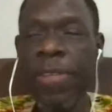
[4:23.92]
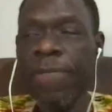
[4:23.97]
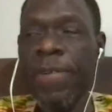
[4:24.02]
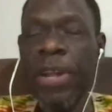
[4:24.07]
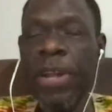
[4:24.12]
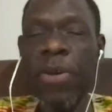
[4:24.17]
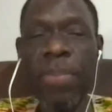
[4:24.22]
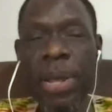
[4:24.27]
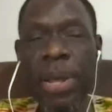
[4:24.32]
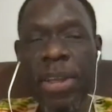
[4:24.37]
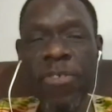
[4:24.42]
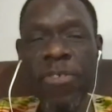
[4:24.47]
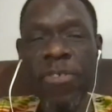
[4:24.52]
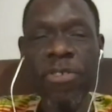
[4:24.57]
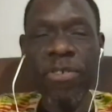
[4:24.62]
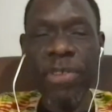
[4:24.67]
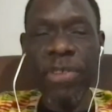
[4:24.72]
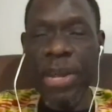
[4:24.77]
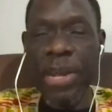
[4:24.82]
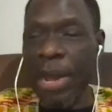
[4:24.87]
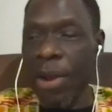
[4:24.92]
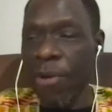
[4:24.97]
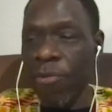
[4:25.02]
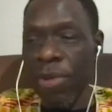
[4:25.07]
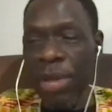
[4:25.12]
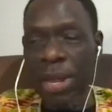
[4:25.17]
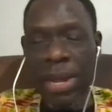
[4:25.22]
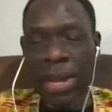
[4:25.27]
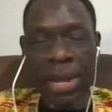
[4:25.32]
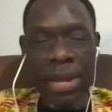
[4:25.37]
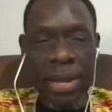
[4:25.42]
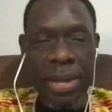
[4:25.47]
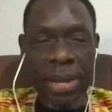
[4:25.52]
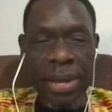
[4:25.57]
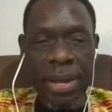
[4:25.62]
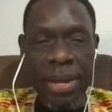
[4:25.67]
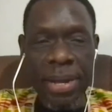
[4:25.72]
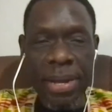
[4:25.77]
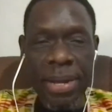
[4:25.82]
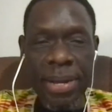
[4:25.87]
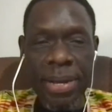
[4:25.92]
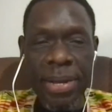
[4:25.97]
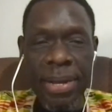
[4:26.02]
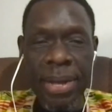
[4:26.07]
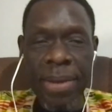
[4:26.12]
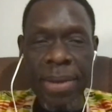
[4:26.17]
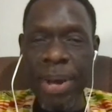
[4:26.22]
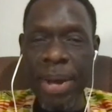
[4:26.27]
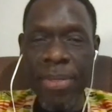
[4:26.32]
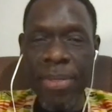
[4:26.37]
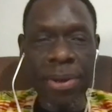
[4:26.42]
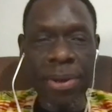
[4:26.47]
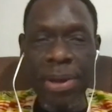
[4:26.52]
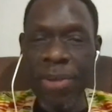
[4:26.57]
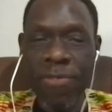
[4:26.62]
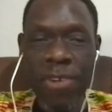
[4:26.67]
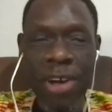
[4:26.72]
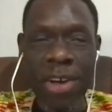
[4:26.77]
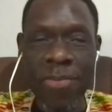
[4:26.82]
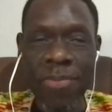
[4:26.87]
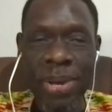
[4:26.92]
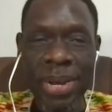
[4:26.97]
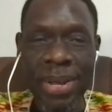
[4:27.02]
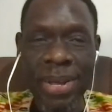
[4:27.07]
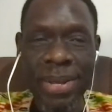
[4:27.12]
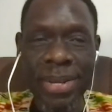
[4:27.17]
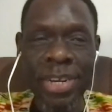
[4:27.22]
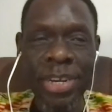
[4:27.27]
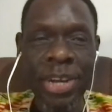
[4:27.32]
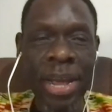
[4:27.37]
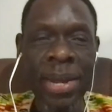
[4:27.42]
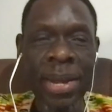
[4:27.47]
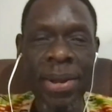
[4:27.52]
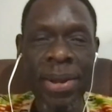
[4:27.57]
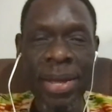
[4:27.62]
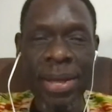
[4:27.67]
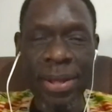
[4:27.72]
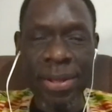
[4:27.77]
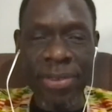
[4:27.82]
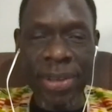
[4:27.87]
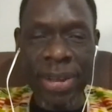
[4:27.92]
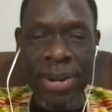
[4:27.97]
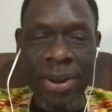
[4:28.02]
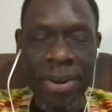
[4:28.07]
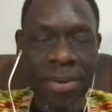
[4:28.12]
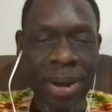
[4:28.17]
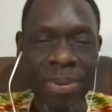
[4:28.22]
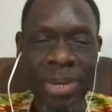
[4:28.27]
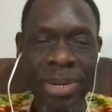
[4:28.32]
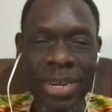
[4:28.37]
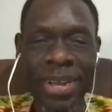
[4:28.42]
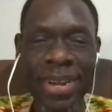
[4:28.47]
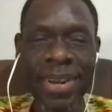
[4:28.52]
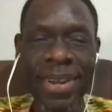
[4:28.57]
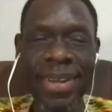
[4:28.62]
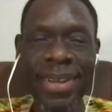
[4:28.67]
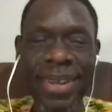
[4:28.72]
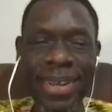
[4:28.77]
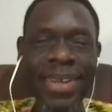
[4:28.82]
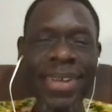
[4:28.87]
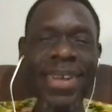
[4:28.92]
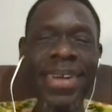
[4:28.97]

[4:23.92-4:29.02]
his fellow ministers are now reading about their involvement in shady deals and corruption. Right.